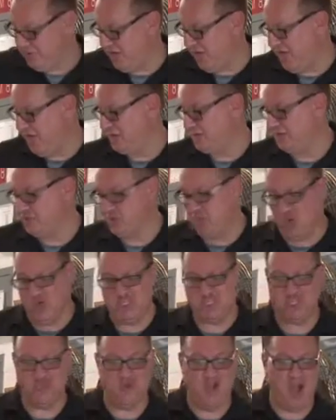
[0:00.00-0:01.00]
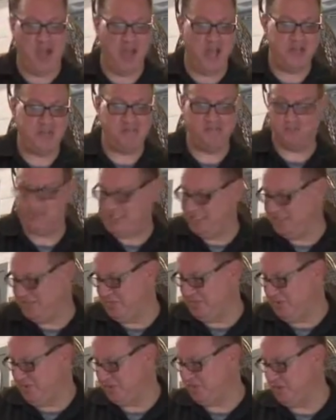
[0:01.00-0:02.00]
the torsion rod is
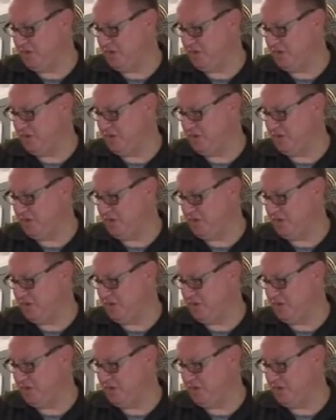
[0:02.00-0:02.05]
$1.25.